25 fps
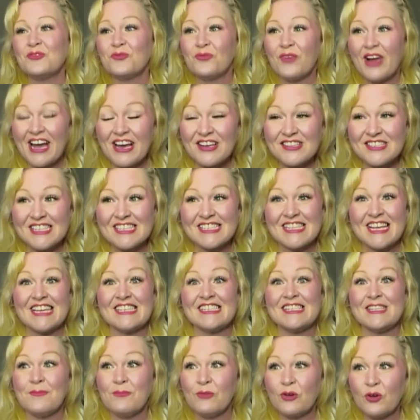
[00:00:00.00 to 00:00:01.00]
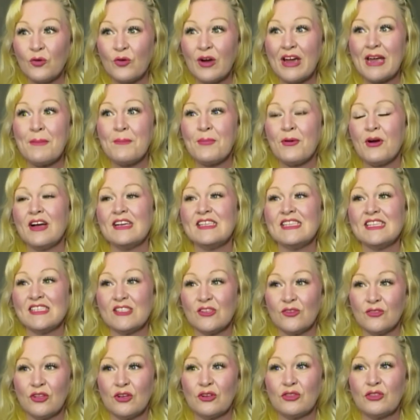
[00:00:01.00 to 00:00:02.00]
Rouse's has some great prices
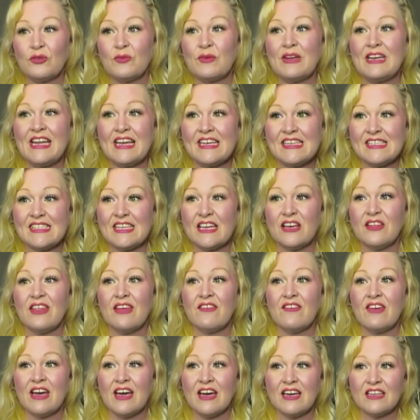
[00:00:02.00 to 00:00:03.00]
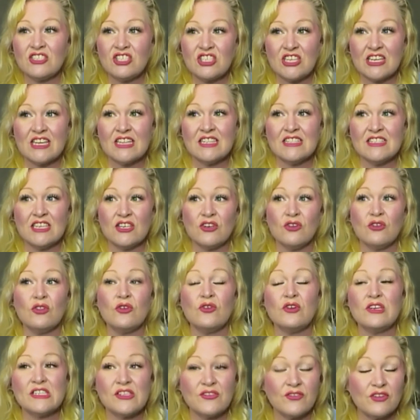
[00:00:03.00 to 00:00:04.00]
on their three day sale. They've got chicken
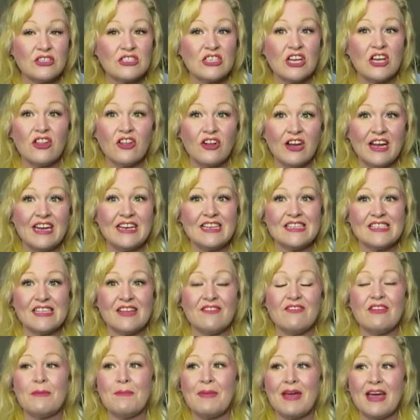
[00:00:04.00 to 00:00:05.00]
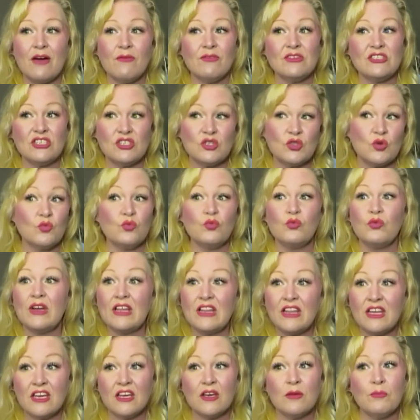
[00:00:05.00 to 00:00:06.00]
tenderloins for $1.87 a pound, which is a
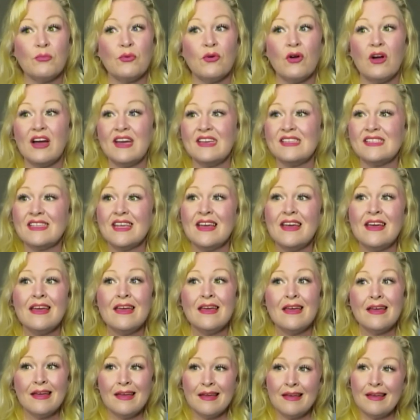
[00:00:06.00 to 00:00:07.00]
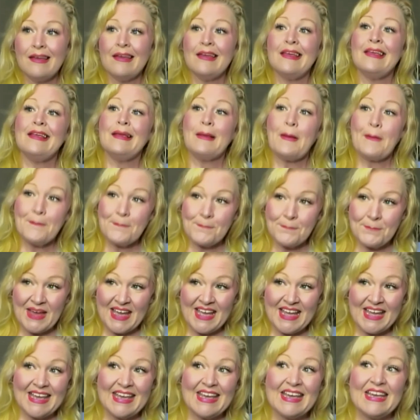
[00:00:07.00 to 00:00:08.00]
really oh, good price. Oh, that's great
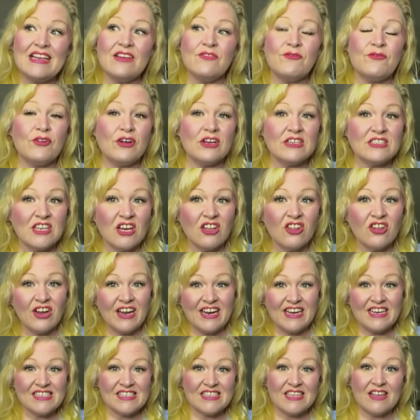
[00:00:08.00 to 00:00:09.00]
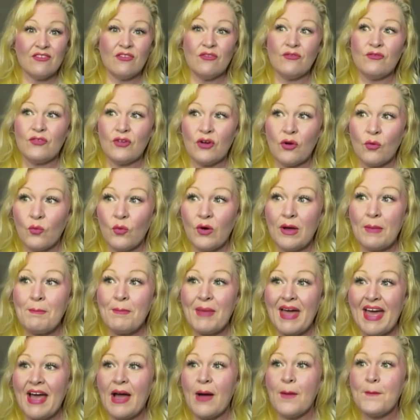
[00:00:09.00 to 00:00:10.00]
bacon for $1.87 for a one
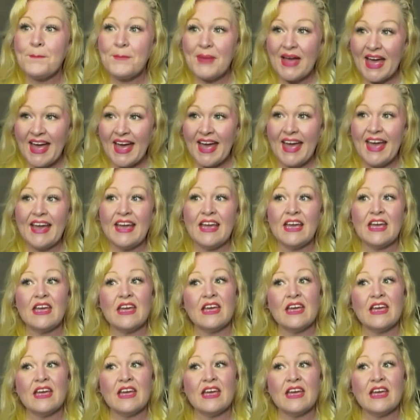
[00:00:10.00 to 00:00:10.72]
pound pack